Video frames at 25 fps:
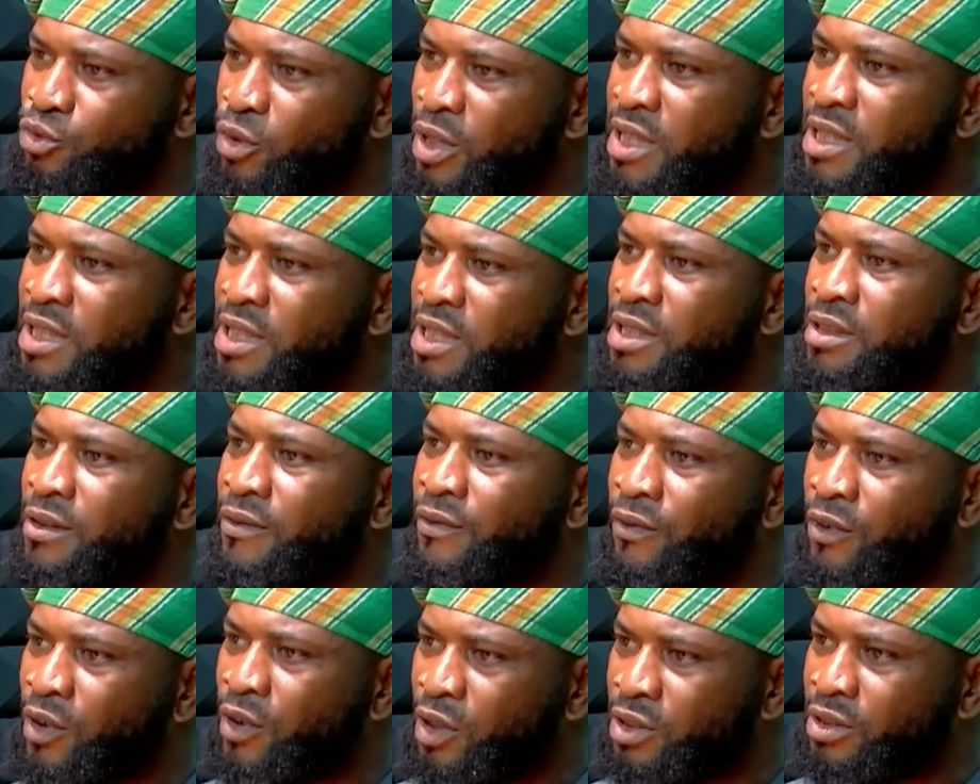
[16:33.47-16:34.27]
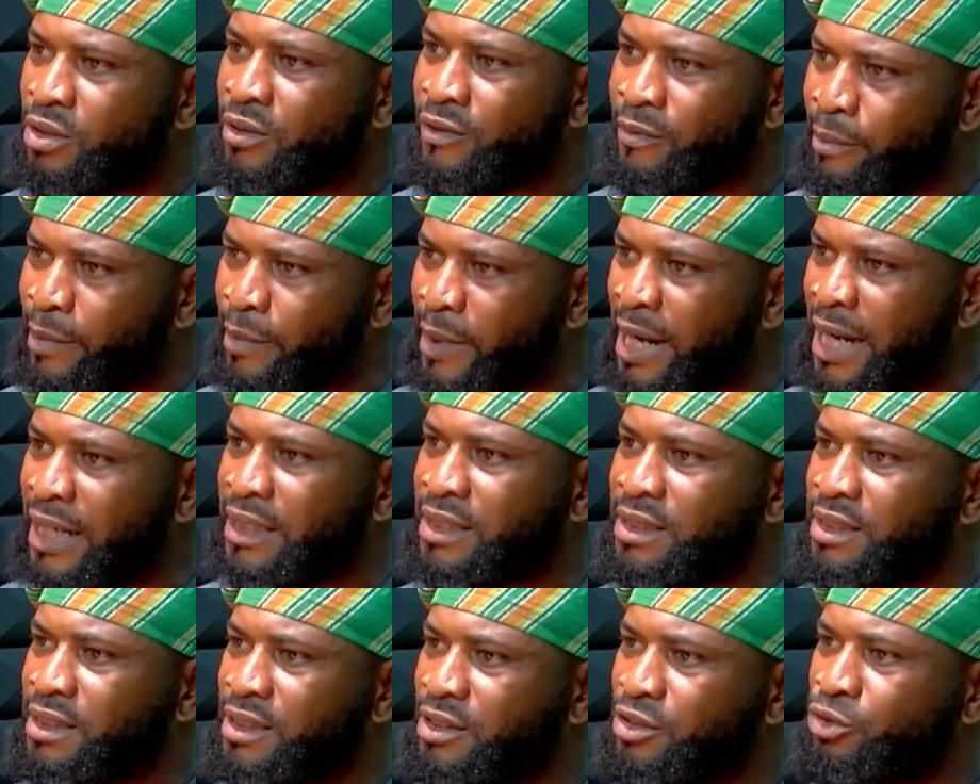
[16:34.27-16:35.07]
24th of
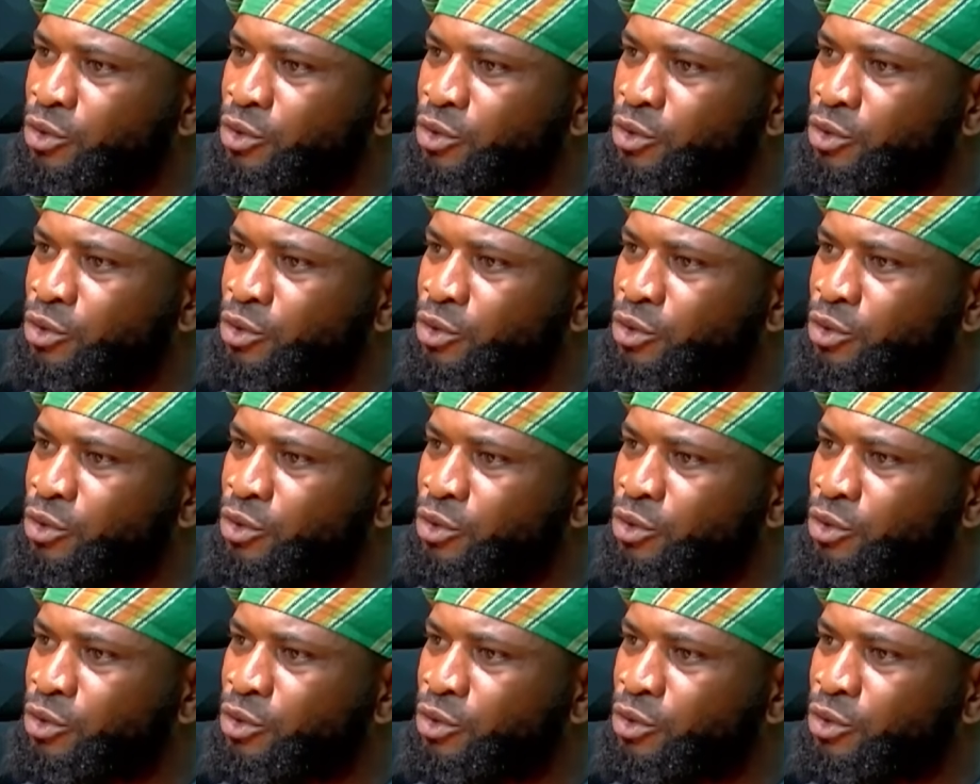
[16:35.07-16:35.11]
March